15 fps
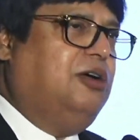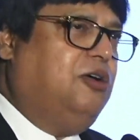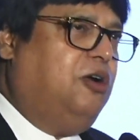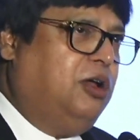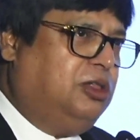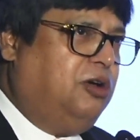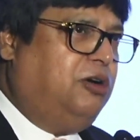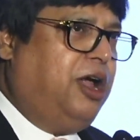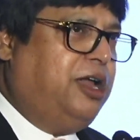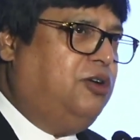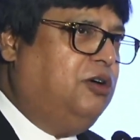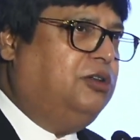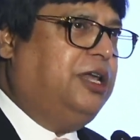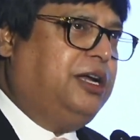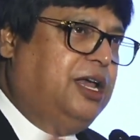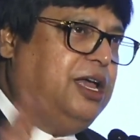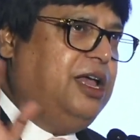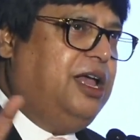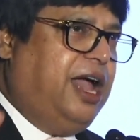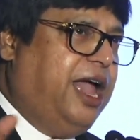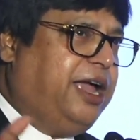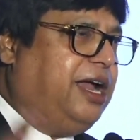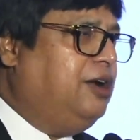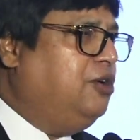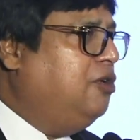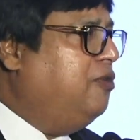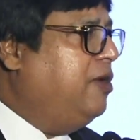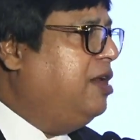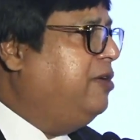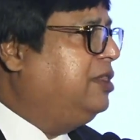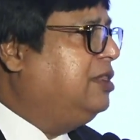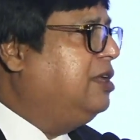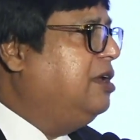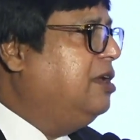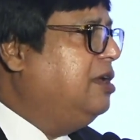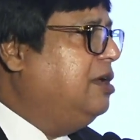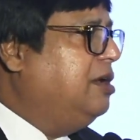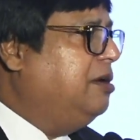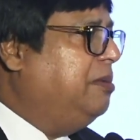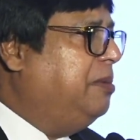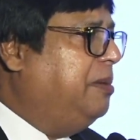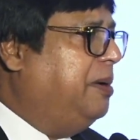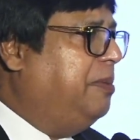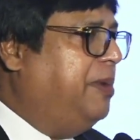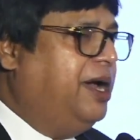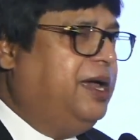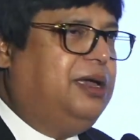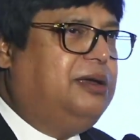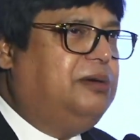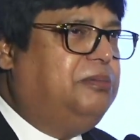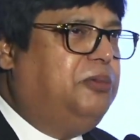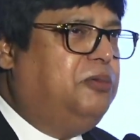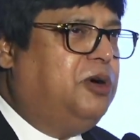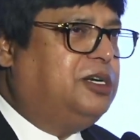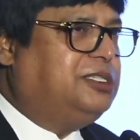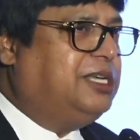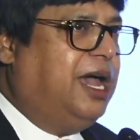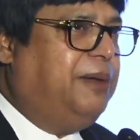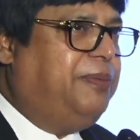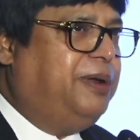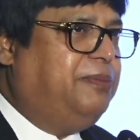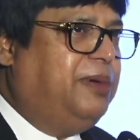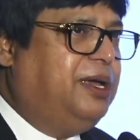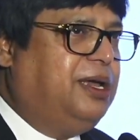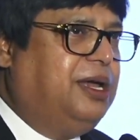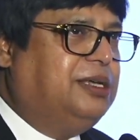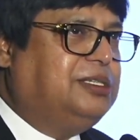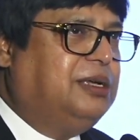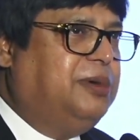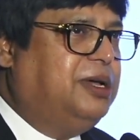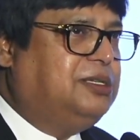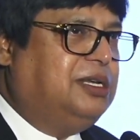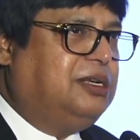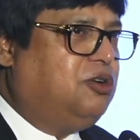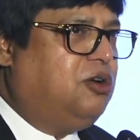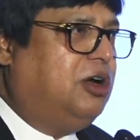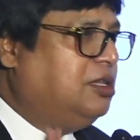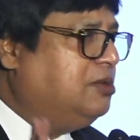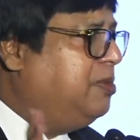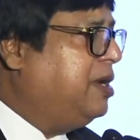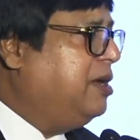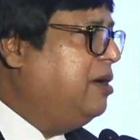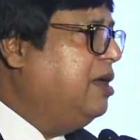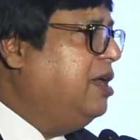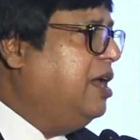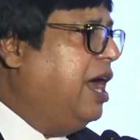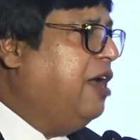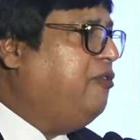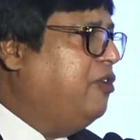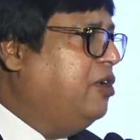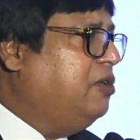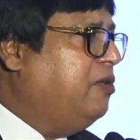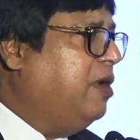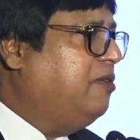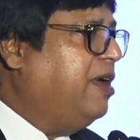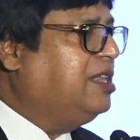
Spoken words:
although I know that I can do well with my WhatsApp and my SMS and calls by iPhone 12.